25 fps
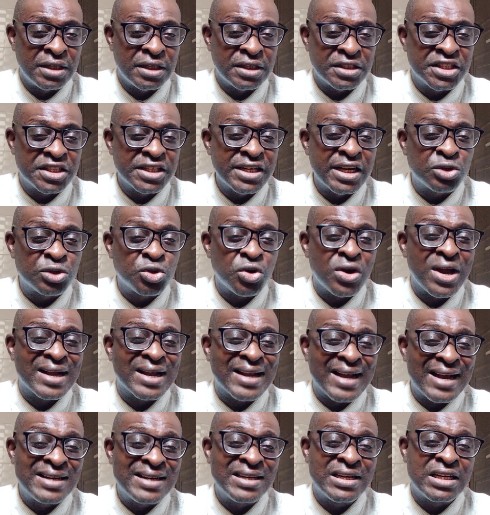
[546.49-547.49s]
senatorial
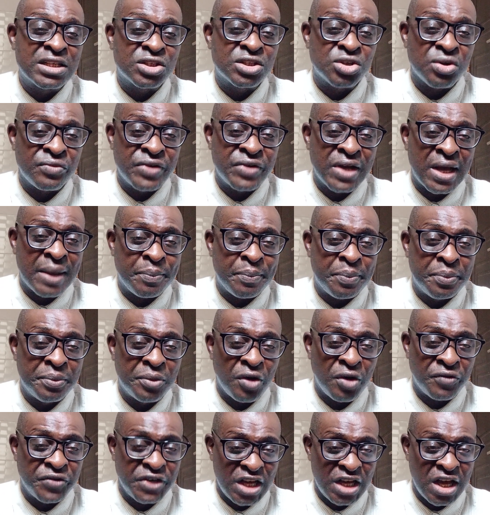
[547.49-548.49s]
candidates of the
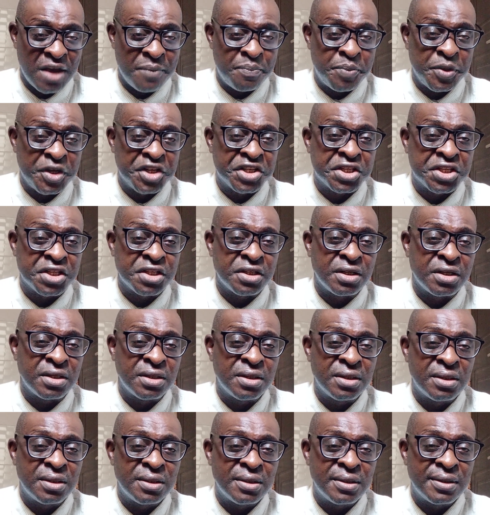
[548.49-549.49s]
APC.
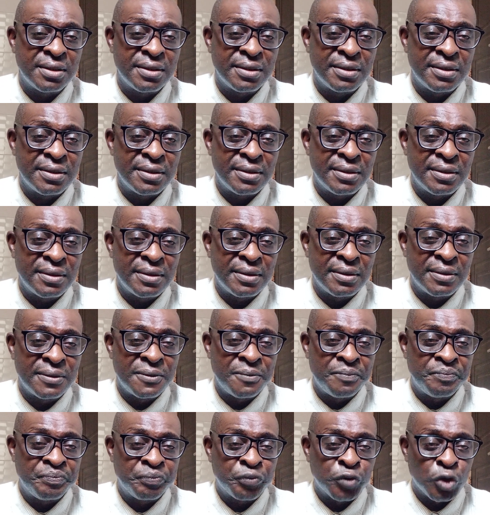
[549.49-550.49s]

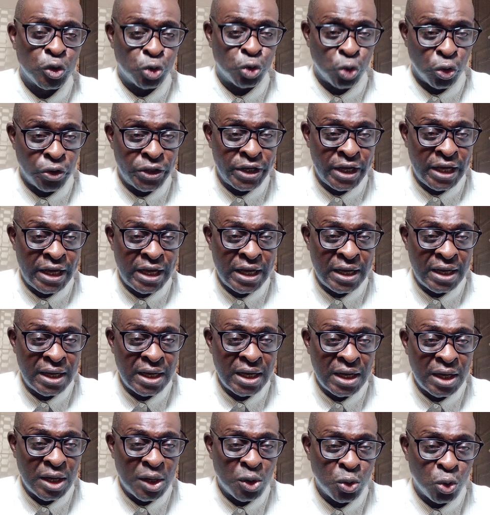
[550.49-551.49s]

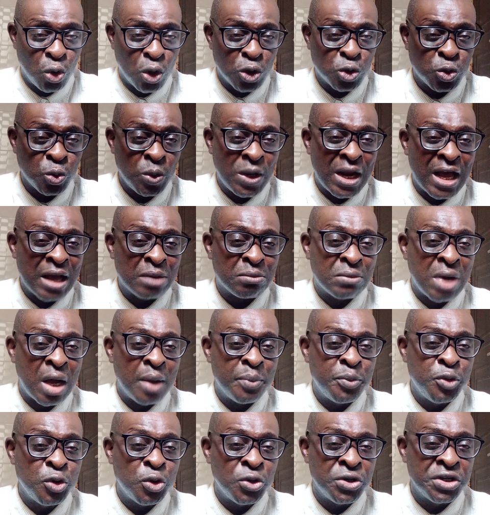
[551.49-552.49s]
Today, Godswill
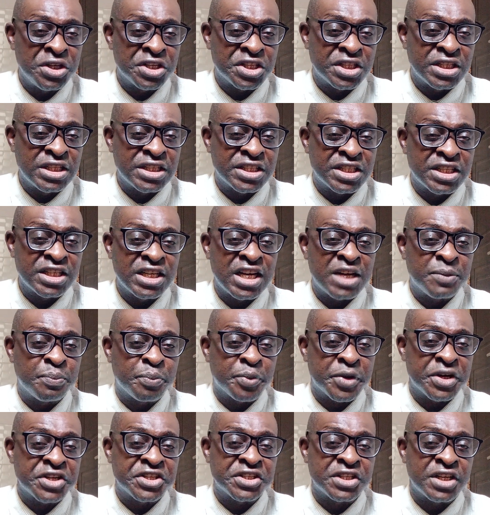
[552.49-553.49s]
Akpabio is the Senate
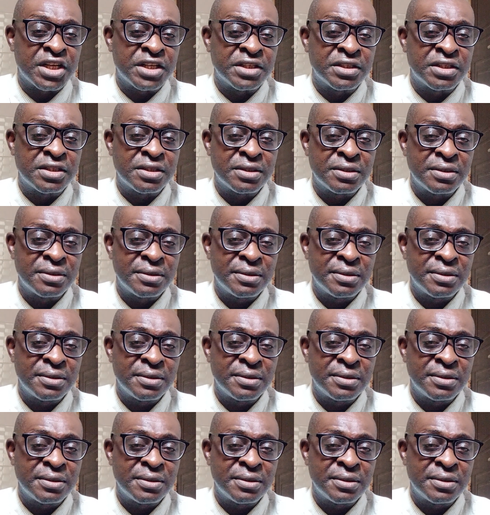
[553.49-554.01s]
president.